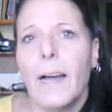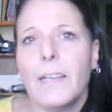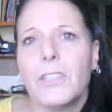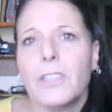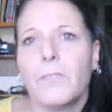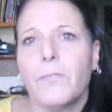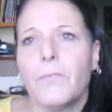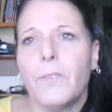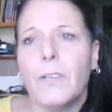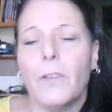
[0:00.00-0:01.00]
I just
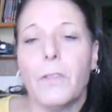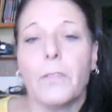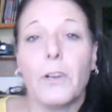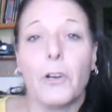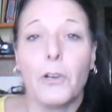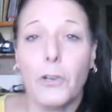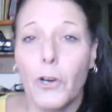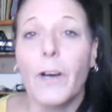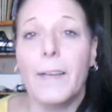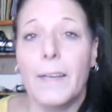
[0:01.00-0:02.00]
feel that they're
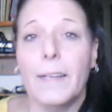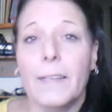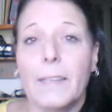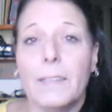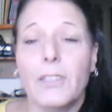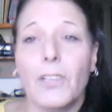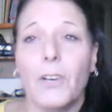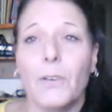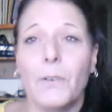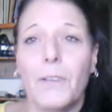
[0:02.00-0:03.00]
good.
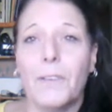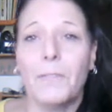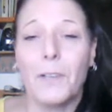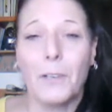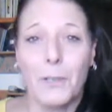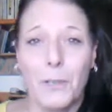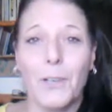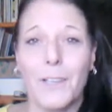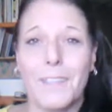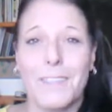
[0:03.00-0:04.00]
So if they're
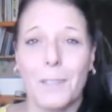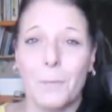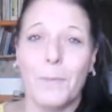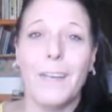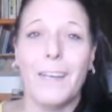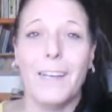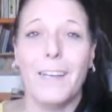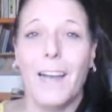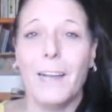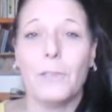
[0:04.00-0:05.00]
good to
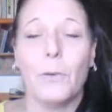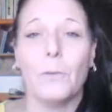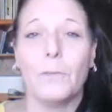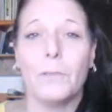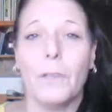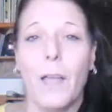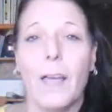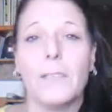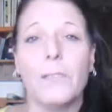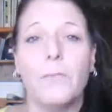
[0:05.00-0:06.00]
me, I don't
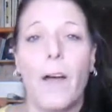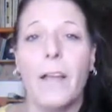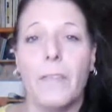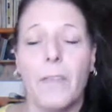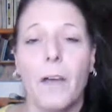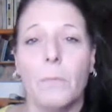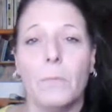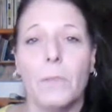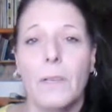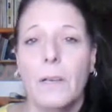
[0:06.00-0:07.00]
classify
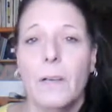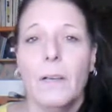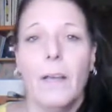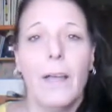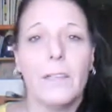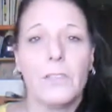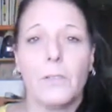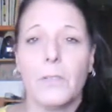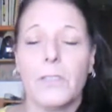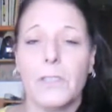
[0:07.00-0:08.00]
them as
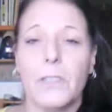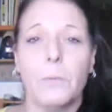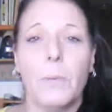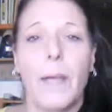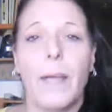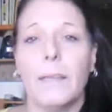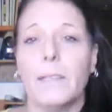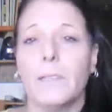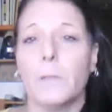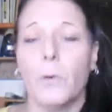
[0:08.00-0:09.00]
Christian
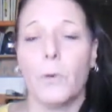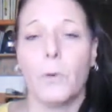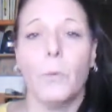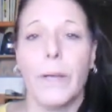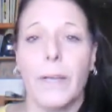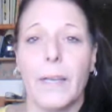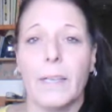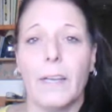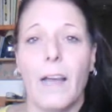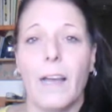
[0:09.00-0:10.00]
paganism or
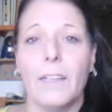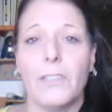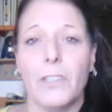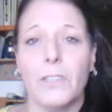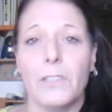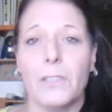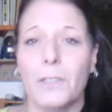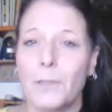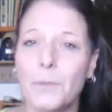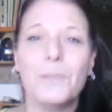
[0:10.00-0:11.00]
Wiccan. I just
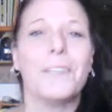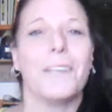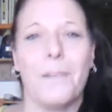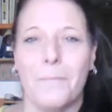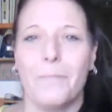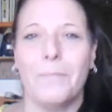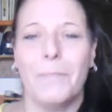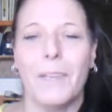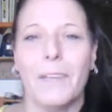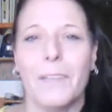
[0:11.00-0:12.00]
use them
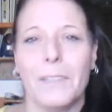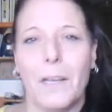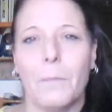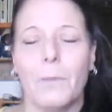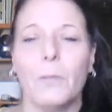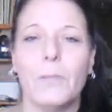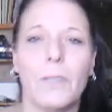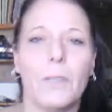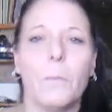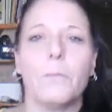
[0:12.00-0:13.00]
because I'm
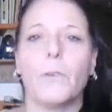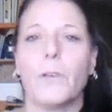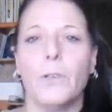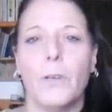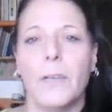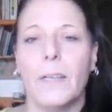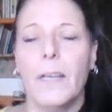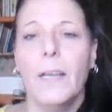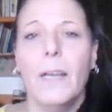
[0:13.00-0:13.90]
using them for good.